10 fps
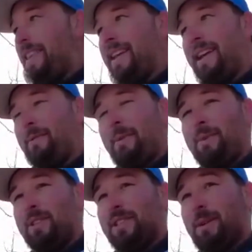think I
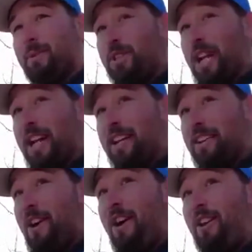remember it's somewhat shade
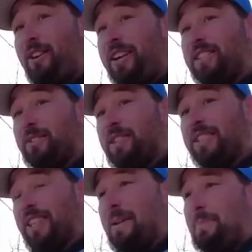intolerant, so it
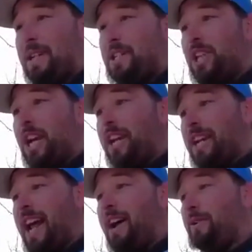doesn't like being
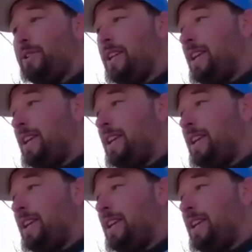shaded out.